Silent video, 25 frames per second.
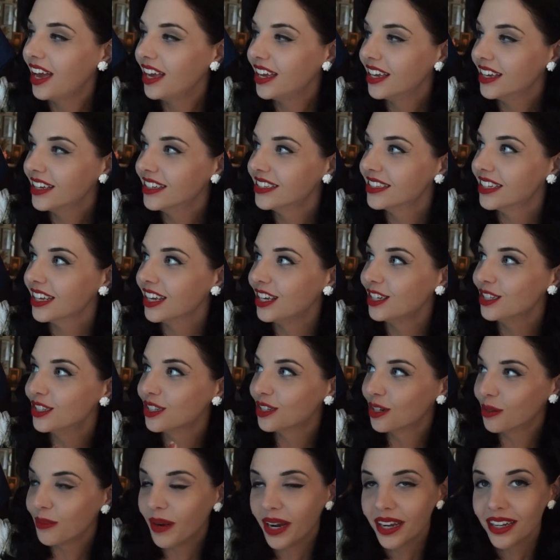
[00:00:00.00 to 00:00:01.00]
is a
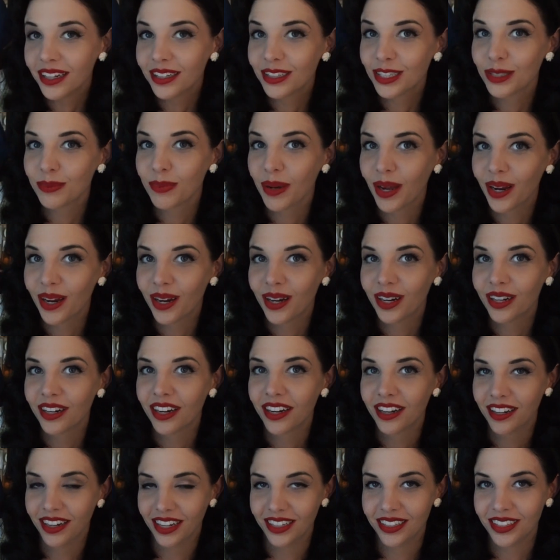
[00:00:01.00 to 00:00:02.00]
Snow White inspired
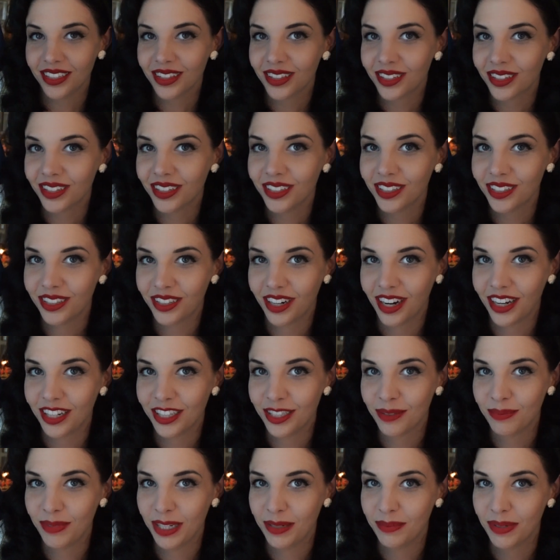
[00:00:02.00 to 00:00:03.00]
1930s
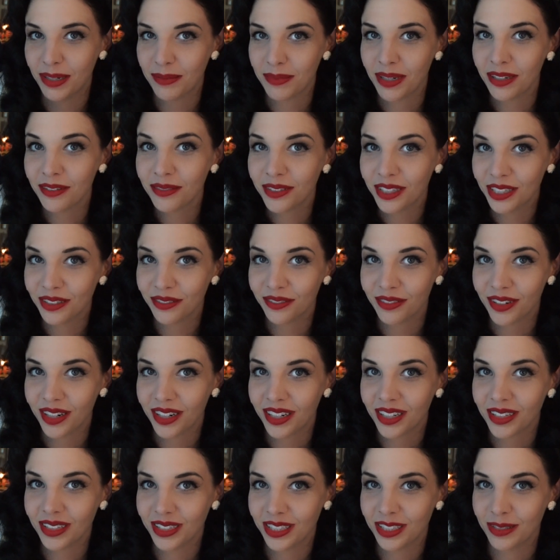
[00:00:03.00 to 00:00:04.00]
dress made by my dear friend
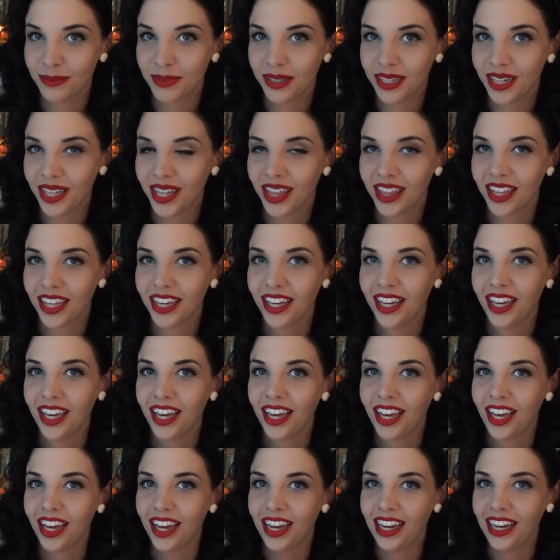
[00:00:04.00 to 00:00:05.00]
Elizabeth,
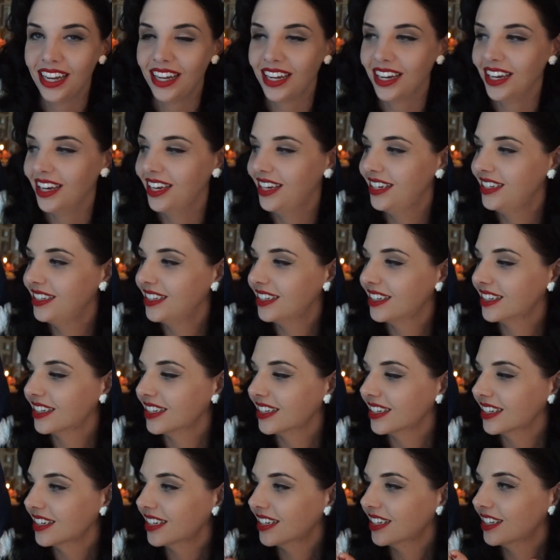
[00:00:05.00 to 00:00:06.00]
and
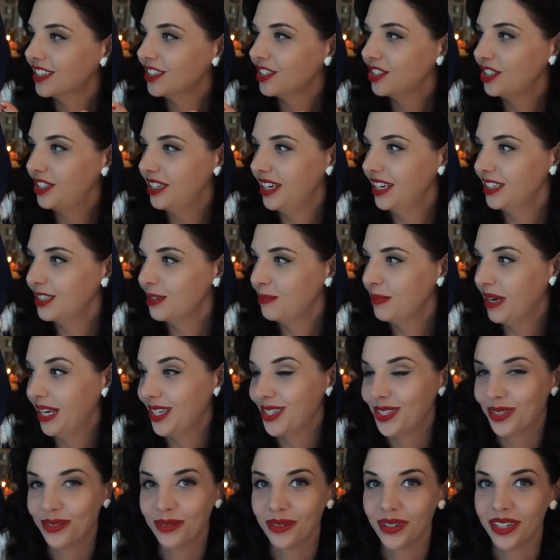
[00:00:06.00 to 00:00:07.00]
she has a
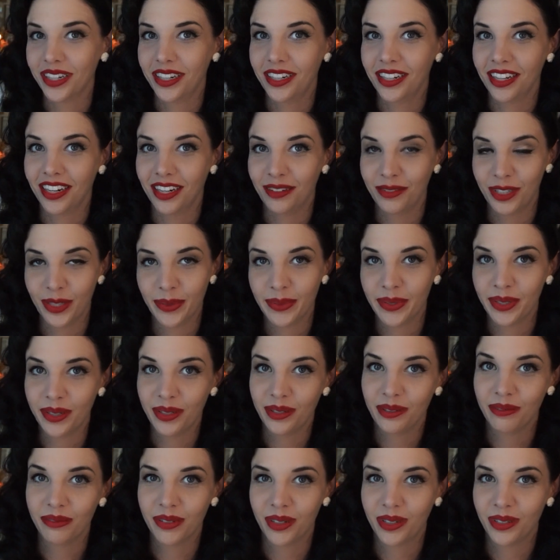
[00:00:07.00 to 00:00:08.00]
matching one, and I wish we could
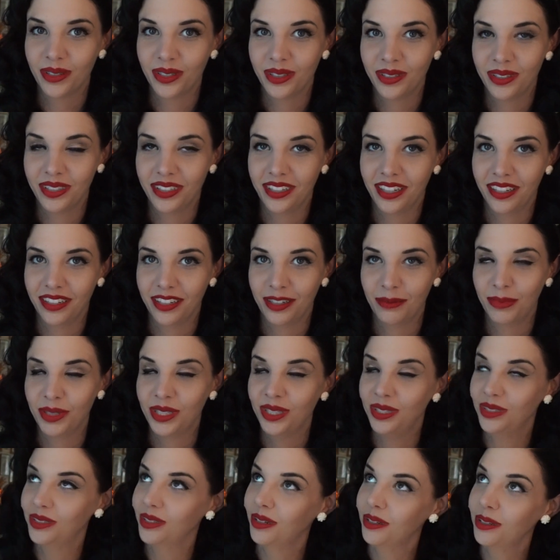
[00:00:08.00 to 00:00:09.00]
do a photo shoot together, but
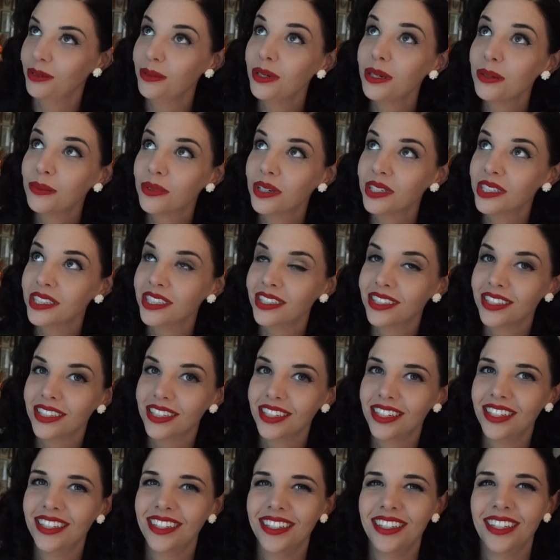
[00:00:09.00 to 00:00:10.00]
she's all the way in
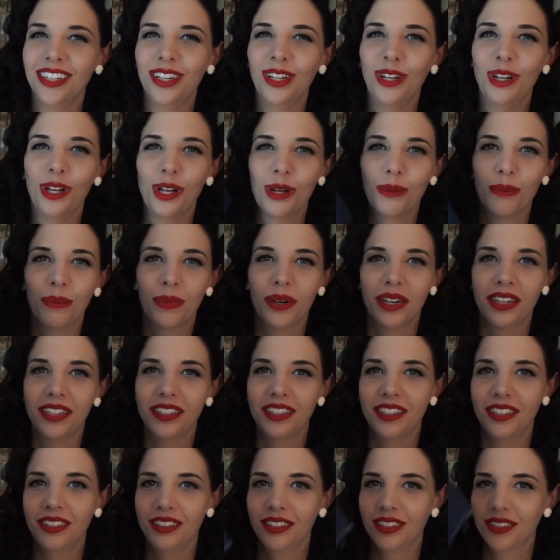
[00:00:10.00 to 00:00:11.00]
Washington. But
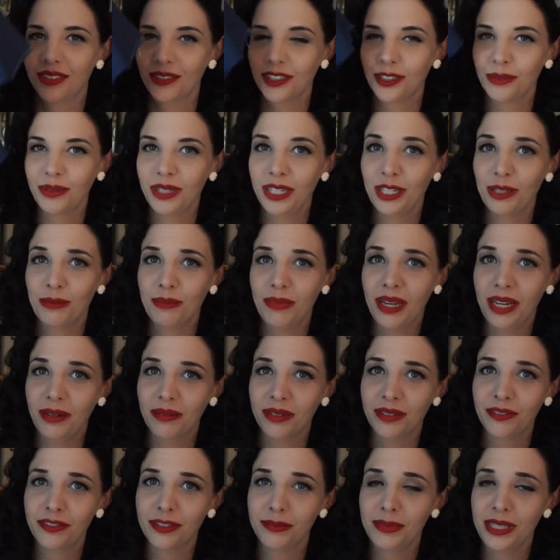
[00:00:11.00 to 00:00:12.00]
she's so sweet and made
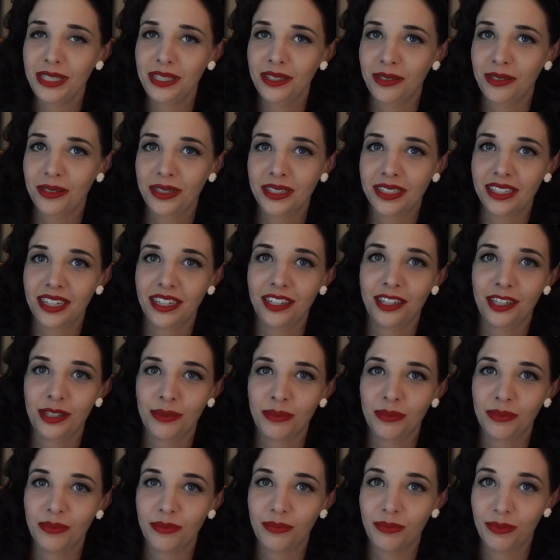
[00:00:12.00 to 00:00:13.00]
one for me because I
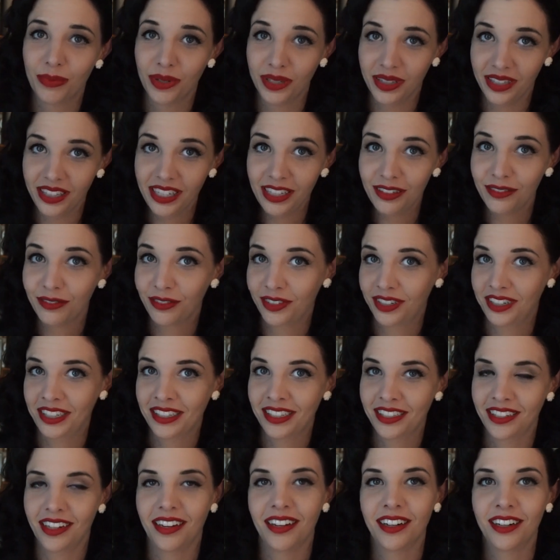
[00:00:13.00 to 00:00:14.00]
couldn't believe when I
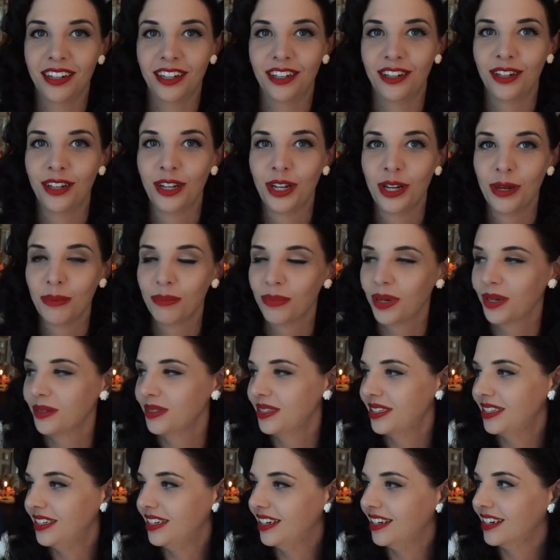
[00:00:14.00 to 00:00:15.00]
saw her
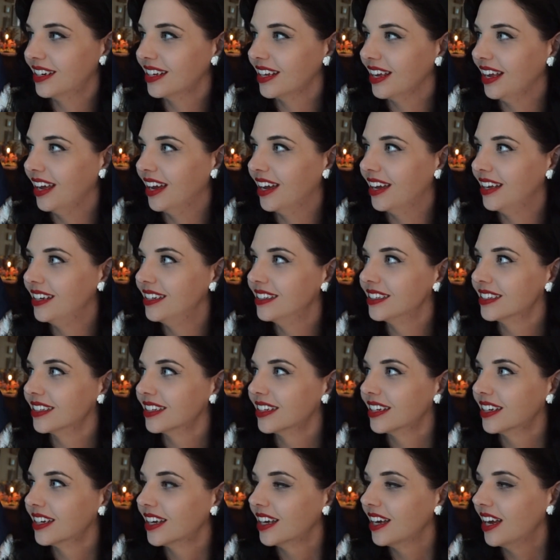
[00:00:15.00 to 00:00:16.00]
post it, and
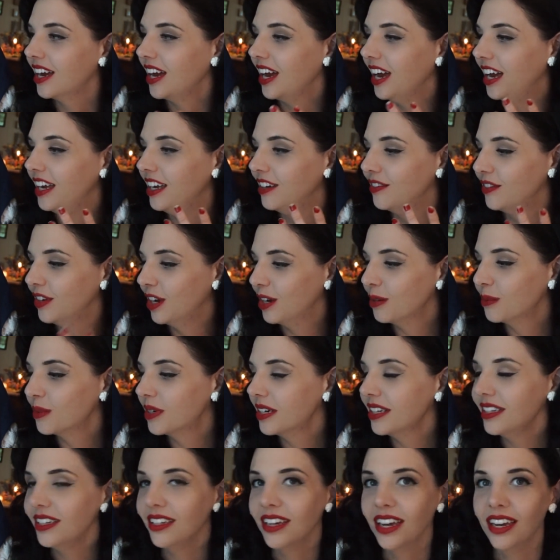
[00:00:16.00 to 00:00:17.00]
I have not worn
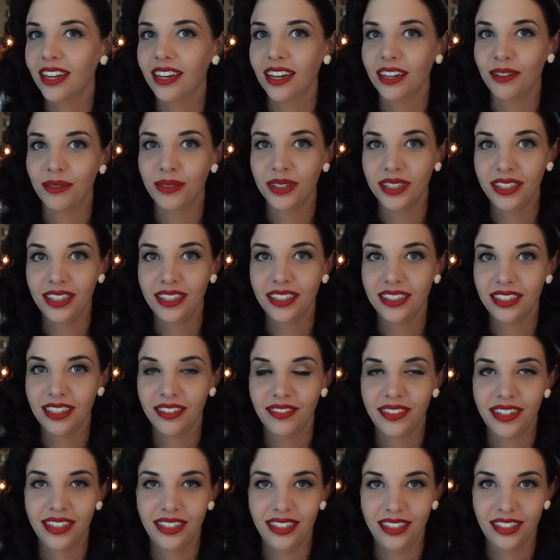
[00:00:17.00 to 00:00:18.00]
it yet. I really need to give
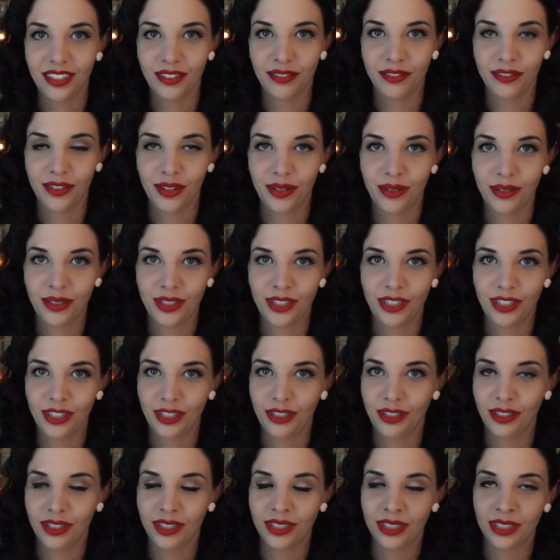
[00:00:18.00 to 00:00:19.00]
it a decent photo
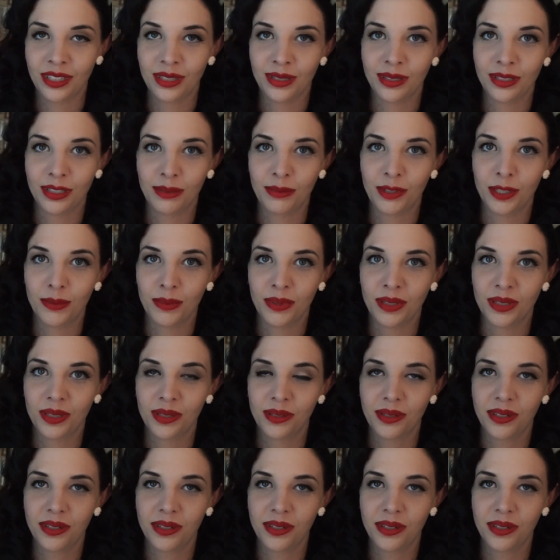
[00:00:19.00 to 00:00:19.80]
shoot. It's just the summer's been so